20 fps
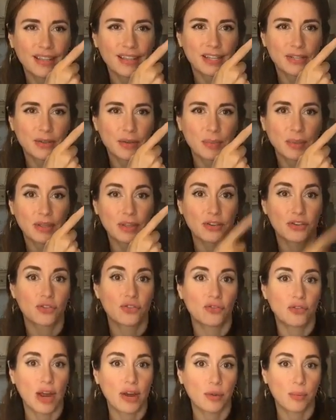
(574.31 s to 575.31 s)
This would be the
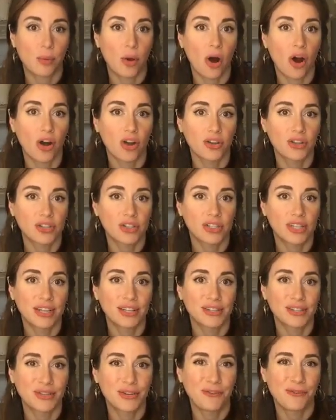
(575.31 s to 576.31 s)
stratopause
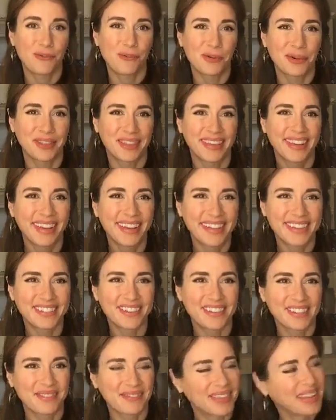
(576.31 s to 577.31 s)
and so forth.
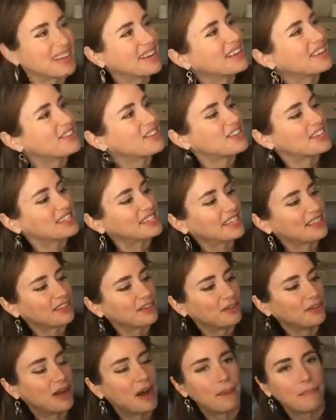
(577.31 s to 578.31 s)
So something, just a
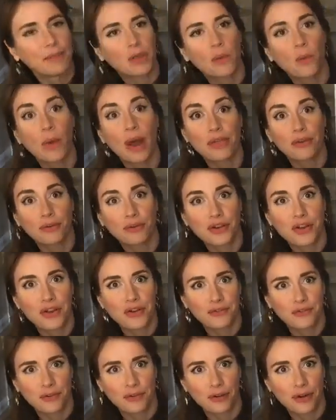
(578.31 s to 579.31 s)
little um, weather
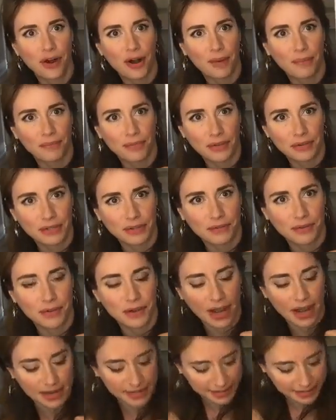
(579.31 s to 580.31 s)
note for um, those of
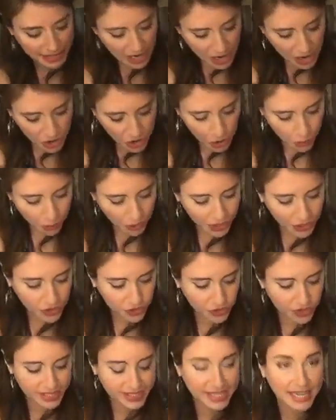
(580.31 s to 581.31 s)
you guys who are
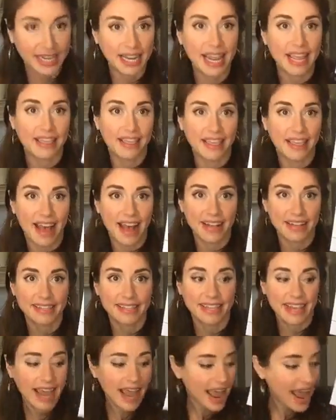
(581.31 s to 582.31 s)
interested in
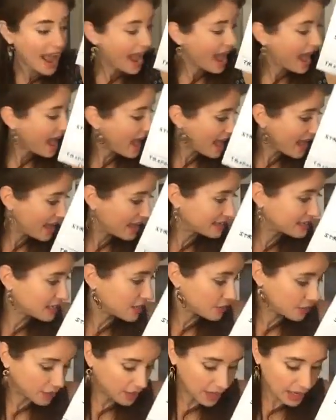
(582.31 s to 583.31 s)
that.
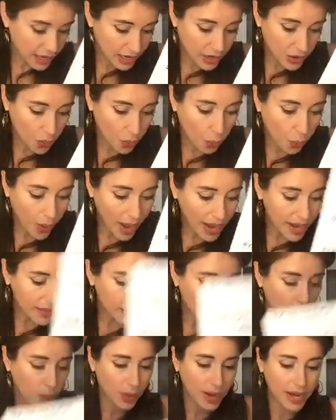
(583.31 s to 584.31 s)
And the
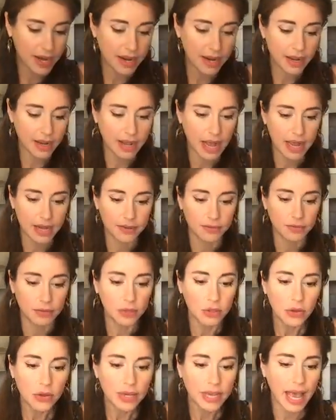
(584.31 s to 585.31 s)
way that we kind
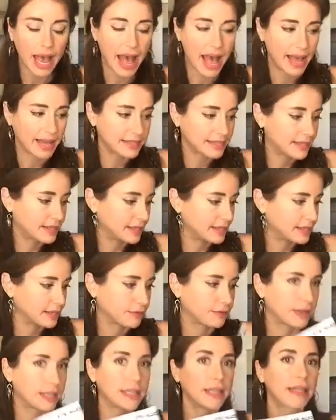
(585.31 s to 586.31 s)
of look at the
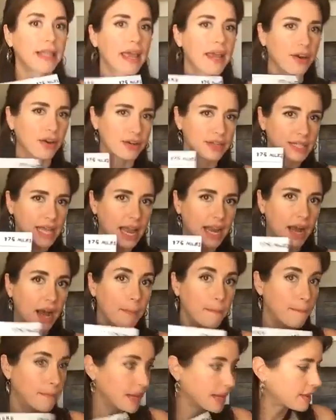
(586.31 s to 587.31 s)
different layers and
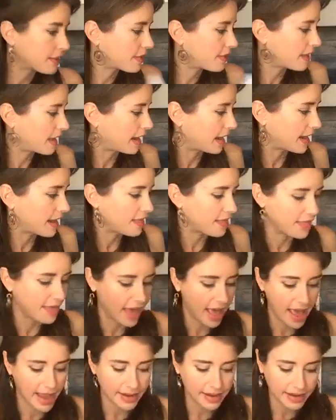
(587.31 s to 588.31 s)
a big thing
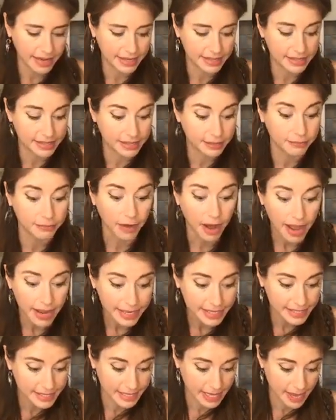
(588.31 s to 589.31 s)
that
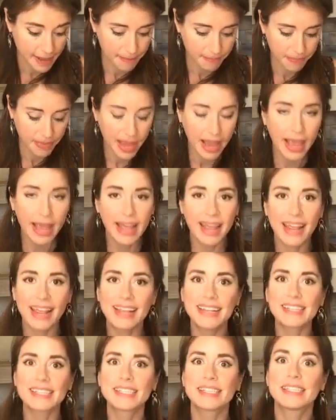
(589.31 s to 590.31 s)
divides them
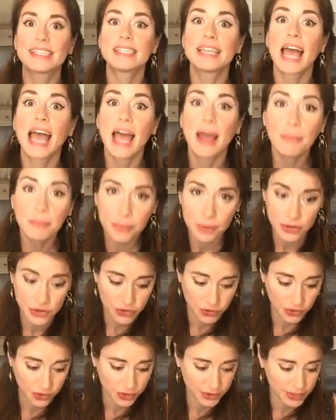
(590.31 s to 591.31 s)
is
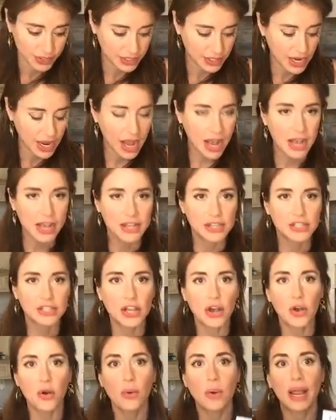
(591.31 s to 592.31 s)
temperatures.
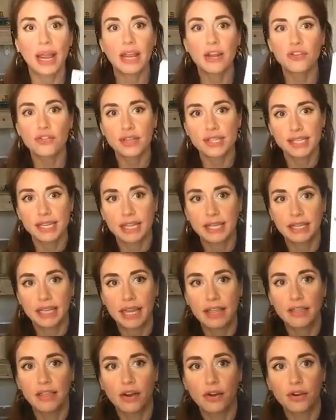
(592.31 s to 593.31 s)
So
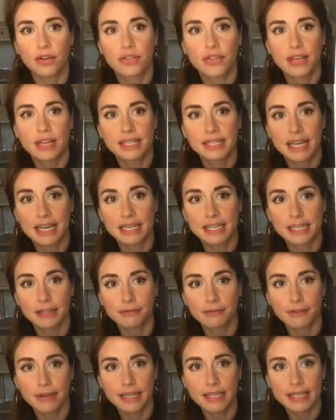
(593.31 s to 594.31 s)
interestingly, there are these
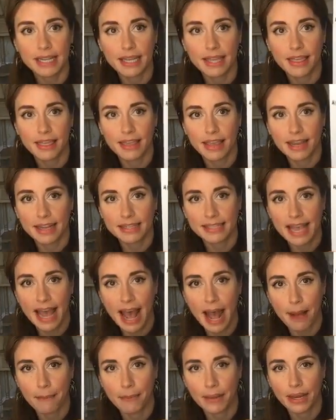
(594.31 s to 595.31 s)
different things
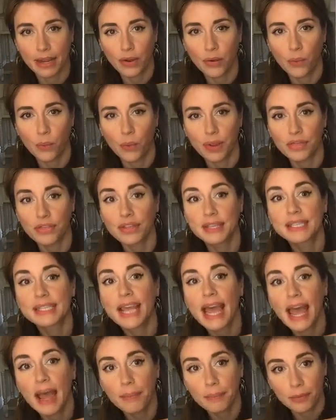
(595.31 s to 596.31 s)
happening with the
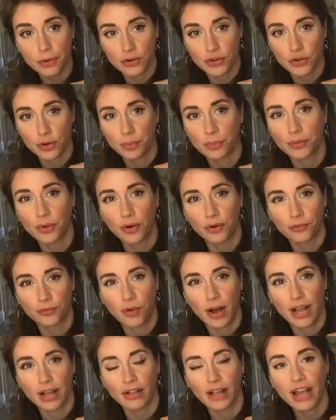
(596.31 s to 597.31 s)
temperature
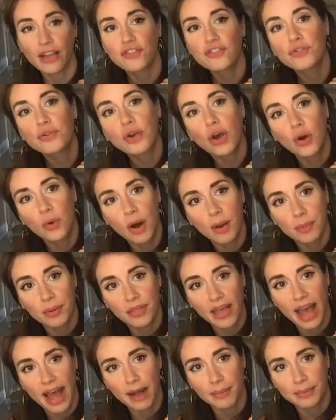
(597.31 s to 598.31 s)
profile as you go up
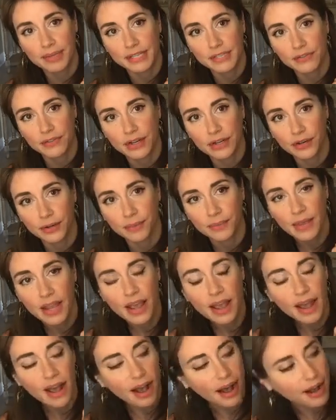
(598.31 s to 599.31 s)
in the atmosphere.
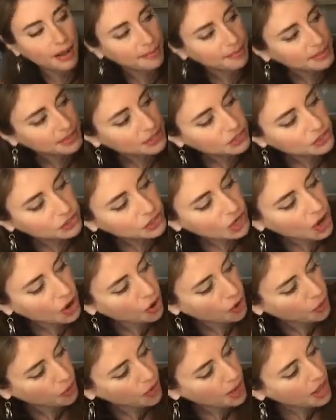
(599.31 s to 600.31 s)
Um,
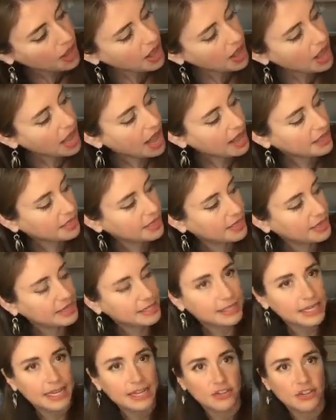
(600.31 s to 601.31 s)
so
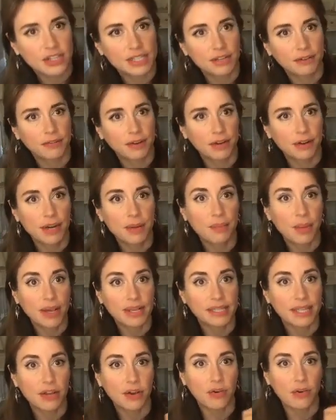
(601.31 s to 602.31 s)
this is just a very
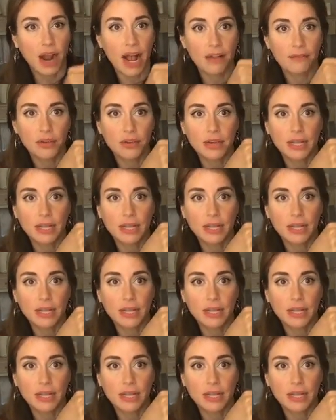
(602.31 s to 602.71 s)
basic graph.